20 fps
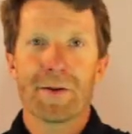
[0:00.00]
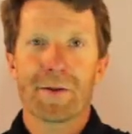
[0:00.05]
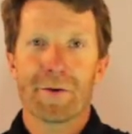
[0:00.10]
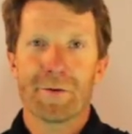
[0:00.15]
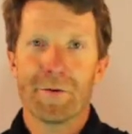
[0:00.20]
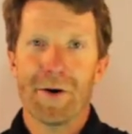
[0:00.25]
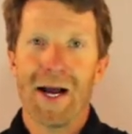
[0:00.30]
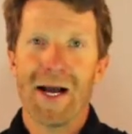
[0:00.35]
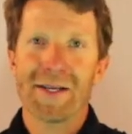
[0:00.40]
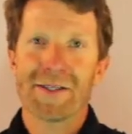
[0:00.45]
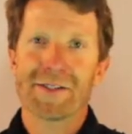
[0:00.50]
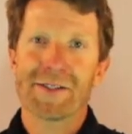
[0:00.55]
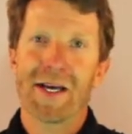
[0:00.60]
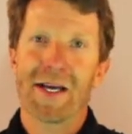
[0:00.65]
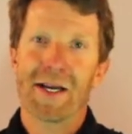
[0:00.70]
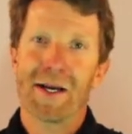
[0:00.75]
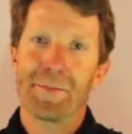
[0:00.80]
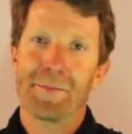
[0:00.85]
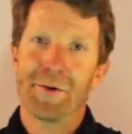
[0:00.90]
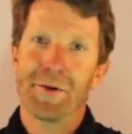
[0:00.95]
The last
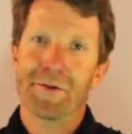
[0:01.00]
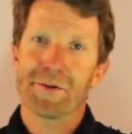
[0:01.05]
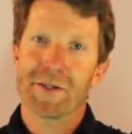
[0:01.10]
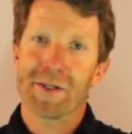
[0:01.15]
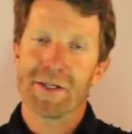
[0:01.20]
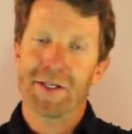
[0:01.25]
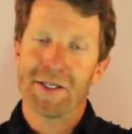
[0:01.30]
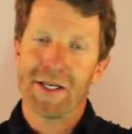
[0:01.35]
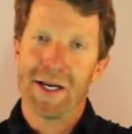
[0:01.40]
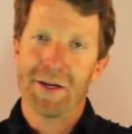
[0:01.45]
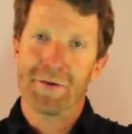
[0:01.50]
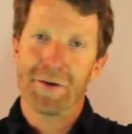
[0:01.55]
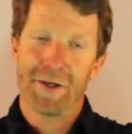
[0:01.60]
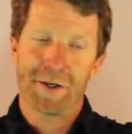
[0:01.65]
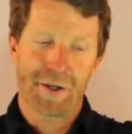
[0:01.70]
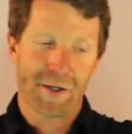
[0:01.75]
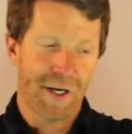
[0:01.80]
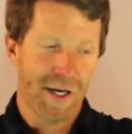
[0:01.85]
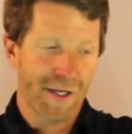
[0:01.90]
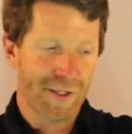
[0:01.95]
setup using the 10
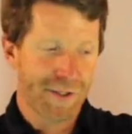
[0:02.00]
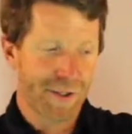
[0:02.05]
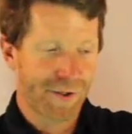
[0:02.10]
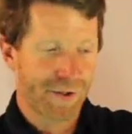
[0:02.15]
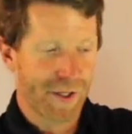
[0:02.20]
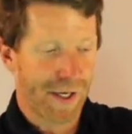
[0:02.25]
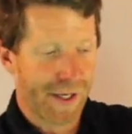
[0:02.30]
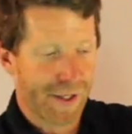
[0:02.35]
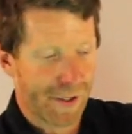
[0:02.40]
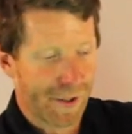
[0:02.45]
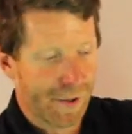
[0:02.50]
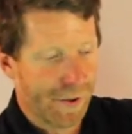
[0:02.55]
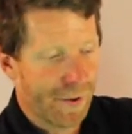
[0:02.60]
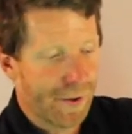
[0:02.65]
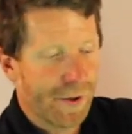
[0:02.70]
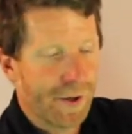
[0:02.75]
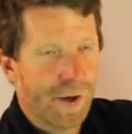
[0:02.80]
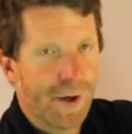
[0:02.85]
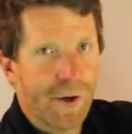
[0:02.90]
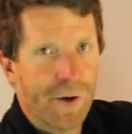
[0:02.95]
liter concentrator
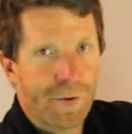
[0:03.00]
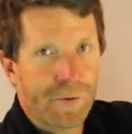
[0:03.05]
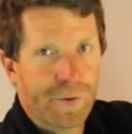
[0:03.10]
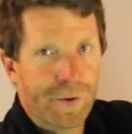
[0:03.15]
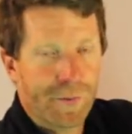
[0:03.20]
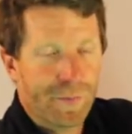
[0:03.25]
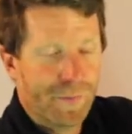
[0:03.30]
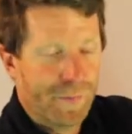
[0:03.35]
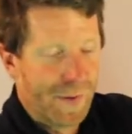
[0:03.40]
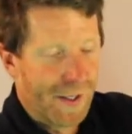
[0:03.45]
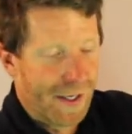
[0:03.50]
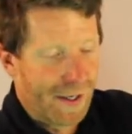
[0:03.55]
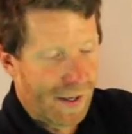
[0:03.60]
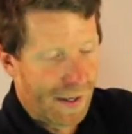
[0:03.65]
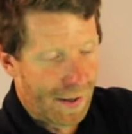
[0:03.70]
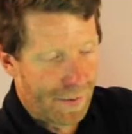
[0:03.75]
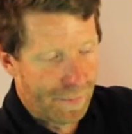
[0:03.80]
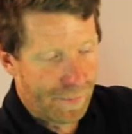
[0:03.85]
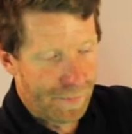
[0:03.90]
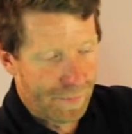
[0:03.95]
would be
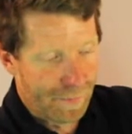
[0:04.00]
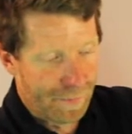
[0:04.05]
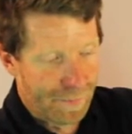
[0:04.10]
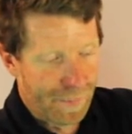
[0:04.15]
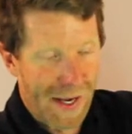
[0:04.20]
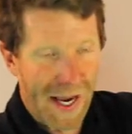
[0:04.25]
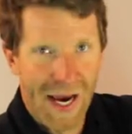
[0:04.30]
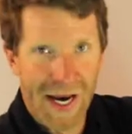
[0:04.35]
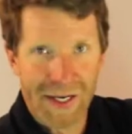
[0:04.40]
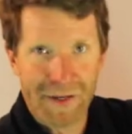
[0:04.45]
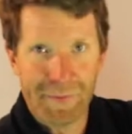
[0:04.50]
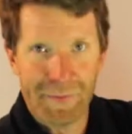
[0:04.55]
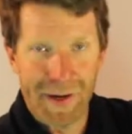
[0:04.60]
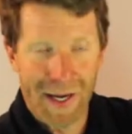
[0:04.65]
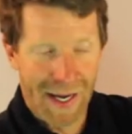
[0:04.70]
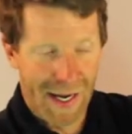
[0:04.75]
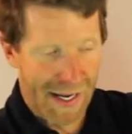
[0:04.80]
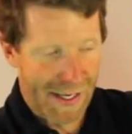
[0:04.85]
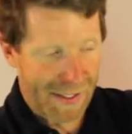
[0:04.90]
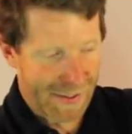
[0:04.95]
a bag
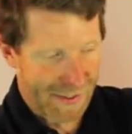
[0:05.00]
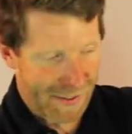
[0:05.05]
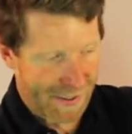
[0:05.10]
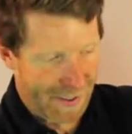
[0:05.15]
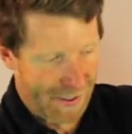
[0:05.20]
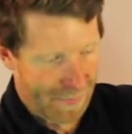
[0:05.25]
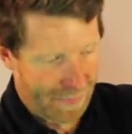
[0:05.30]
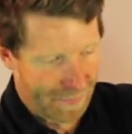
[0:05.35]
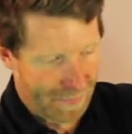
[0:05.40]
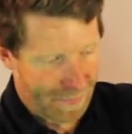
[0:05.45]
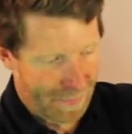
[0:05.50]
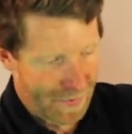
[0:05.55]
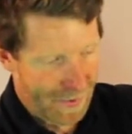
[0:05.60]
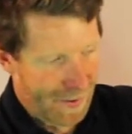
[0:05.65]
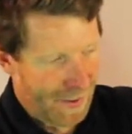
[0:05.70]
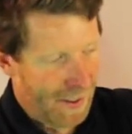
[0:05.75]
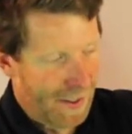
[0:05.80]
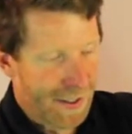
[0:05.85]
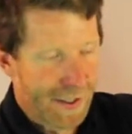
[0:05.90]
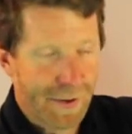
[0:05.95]
mask.
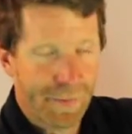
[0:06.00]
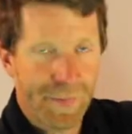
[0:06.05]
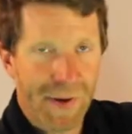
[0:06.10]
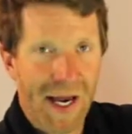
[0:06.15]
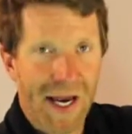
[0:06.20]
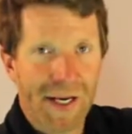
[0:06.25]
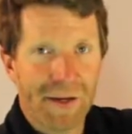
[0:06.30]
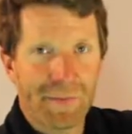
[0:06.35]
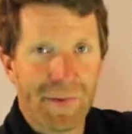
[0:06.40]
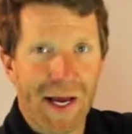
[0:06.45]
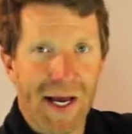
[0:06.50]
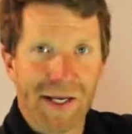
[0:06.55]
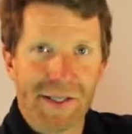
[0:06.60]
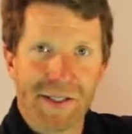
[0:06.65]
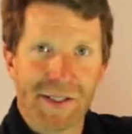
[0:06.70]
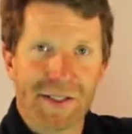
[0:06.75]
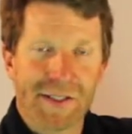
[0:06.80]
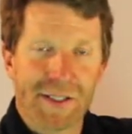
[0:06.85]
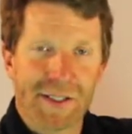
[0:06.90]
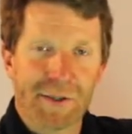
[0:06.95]
The bag
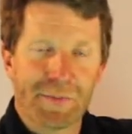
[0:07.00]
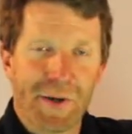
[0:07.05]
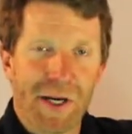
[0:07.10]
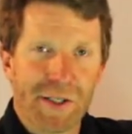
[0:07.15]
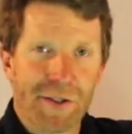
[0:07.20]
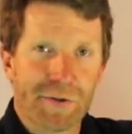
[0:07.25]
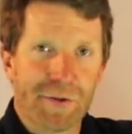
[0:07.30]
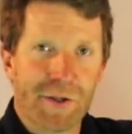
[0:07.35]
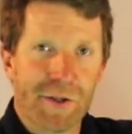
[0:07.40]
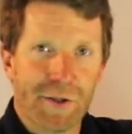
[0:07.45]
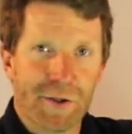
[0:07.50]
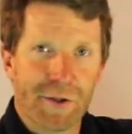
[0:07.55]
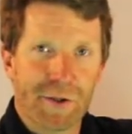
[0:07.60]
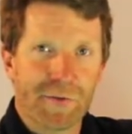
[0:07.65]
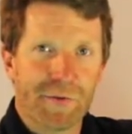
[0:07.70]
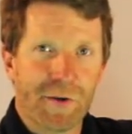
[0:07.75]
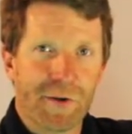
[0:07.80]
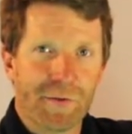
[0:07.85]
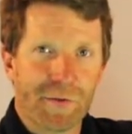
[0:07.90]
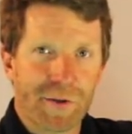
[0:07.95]
mask is especially
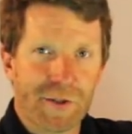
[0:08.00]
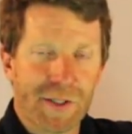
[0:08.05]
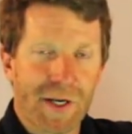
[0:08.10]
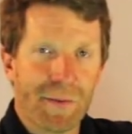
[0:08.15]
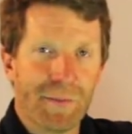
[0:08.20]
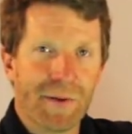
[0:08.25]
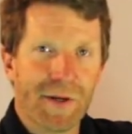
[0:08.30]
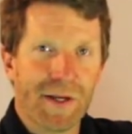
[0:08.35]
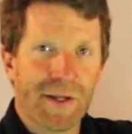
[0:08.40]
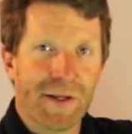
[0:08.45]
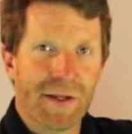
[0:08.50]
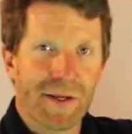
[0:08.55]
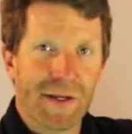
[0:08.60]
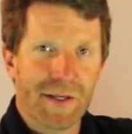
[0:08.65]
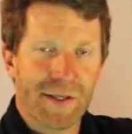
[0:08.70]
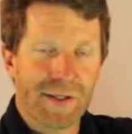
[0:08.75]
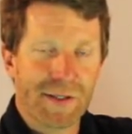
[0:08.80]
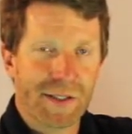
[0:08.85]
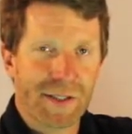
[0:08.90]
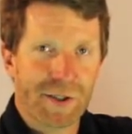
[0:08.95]
useful for somebody that
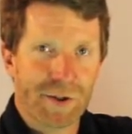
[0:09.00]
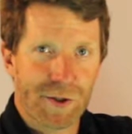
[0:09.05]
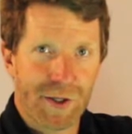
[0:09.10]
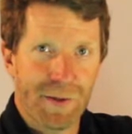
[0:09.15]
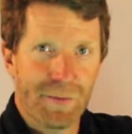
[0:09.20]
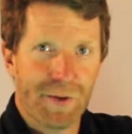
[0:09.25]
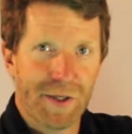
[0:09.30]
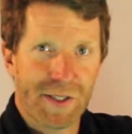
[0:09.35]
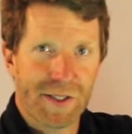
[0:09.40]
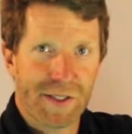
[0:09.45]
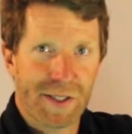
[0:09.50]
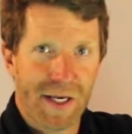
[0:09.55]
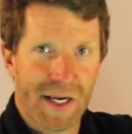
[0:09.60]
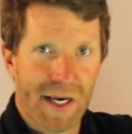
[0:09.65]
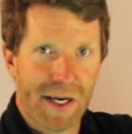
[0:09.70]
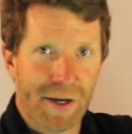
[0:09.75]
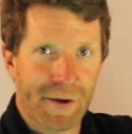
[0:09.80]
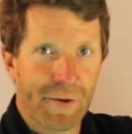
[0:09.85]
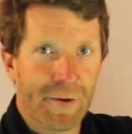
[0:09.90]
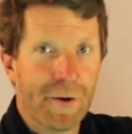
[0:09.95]
is extremely
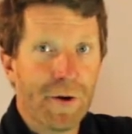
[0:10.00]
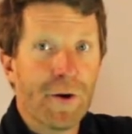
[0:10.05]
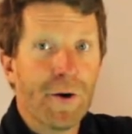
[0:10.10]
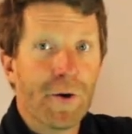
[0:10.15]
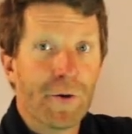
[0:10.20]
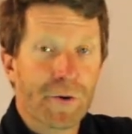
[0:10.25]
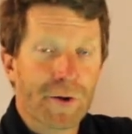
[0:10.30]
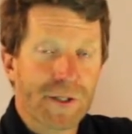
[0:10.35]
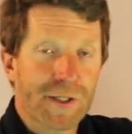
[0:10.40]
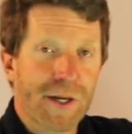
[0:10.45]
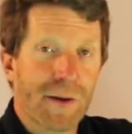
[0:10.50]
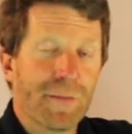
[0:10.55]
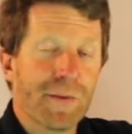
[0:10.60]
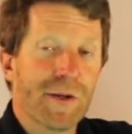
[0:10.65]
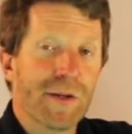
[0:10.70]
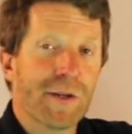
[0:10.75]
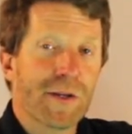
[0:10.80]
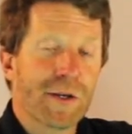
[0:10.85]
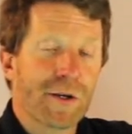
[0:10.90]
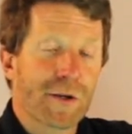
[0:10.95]
sick or
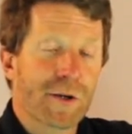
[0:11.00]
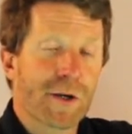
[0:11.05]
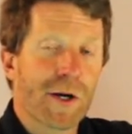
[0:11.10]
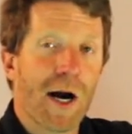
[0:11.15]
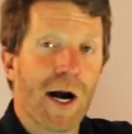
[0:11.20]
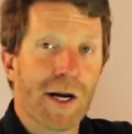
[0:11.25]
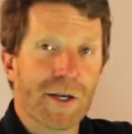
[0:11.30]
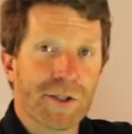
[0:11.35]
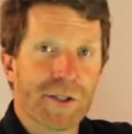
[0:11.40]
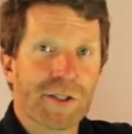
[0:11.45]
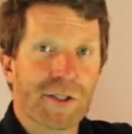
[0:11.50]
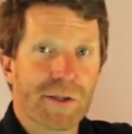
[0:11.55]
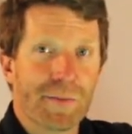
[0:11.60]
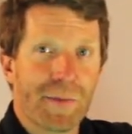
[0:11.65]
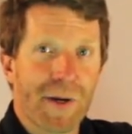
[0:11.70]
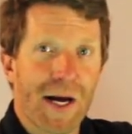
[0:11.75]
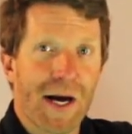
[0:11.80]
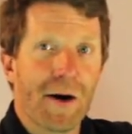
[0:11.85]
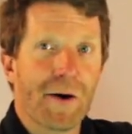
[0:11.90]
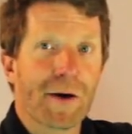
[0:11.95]
somebody that you're cautious
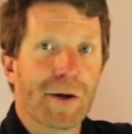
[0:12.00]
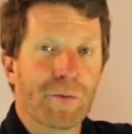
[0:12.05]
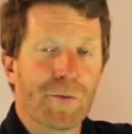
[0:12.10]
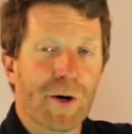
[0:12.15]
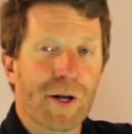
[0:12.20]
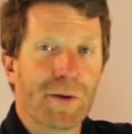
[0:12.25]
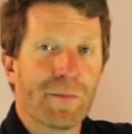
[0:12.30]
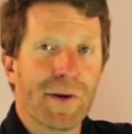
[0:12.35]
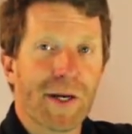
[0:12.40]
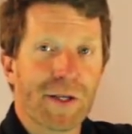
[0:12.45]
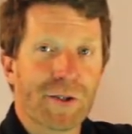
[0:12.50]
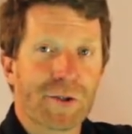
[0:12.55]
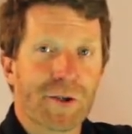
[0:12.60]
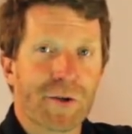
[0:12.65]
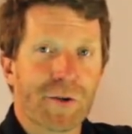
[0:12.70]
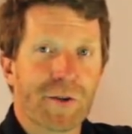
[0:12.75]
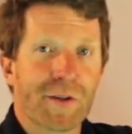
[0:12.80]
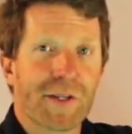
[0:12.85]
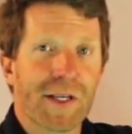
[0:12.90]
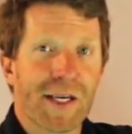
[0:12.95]
about and want to make
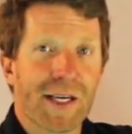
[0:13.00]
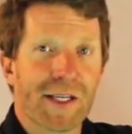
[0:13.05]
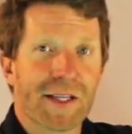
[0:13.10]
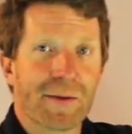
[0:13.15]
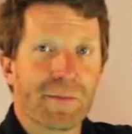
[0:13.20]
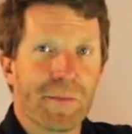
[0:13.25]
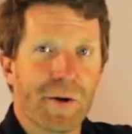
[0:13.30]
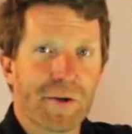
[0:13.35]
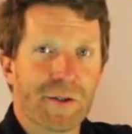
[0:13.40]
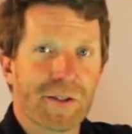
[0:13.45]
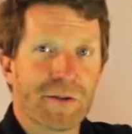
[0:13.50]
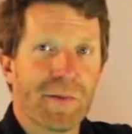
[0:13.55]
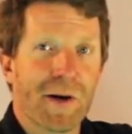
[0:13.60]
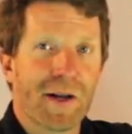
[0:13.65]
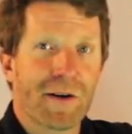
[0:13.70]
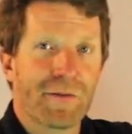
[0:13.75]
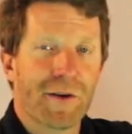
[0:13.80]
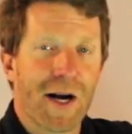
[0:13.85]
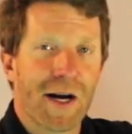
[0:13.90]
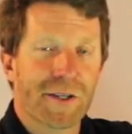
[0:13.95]
sure that they get the most
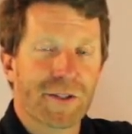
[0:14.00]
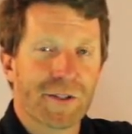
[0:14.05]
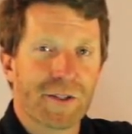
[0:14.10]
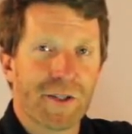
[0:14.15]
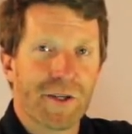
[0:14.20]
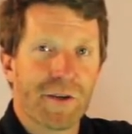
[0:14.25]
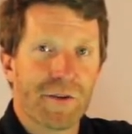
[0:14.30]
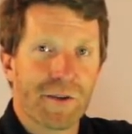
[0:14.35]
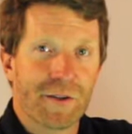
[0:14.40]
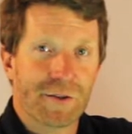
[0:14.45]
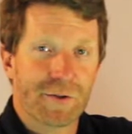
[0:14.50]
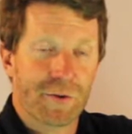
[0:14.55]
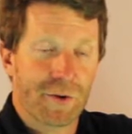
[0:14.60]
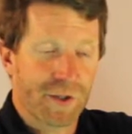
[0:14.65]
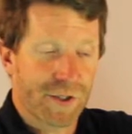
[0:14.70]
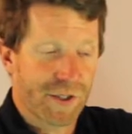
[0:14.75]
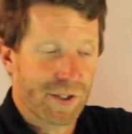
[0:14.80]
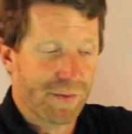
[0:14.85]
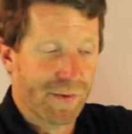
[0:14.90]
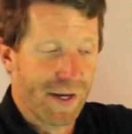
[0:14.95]
amount of oxygen in the
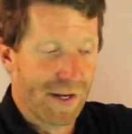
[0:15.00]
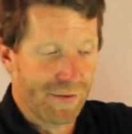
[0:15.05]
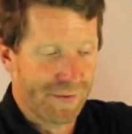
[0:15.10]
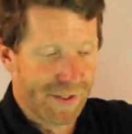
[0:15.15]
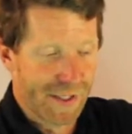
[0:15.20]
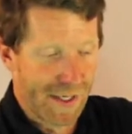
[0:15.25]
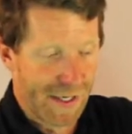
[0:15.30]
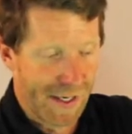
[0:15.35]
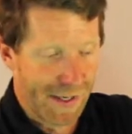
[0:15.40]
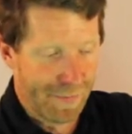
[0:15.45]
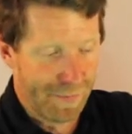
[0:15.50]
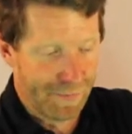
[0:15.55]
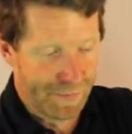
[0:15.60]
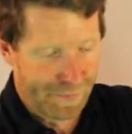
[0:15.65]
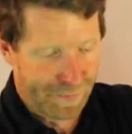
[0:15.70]
shortest amount of time.